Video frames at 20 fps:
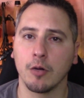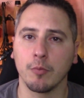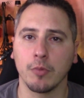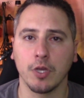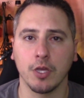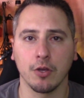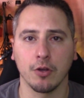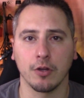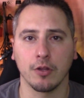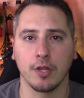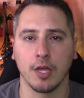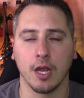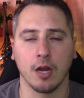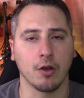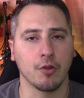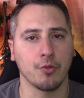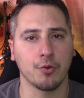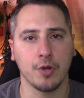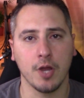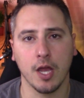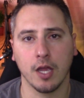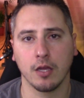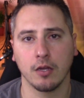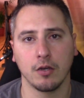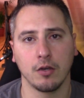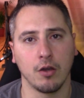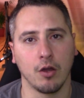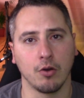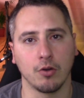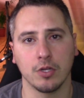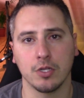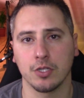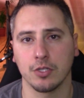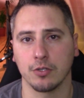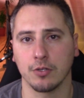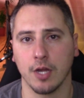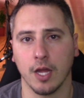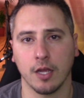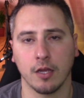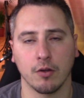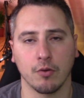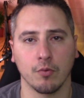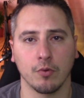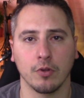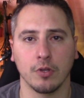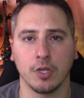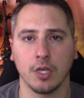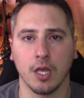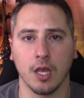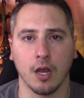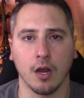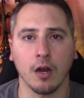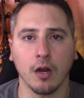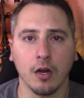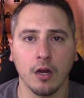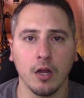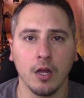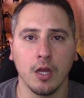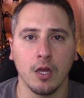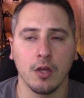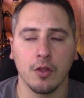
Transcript: here and there, they're not going to notice. They're not going to really care.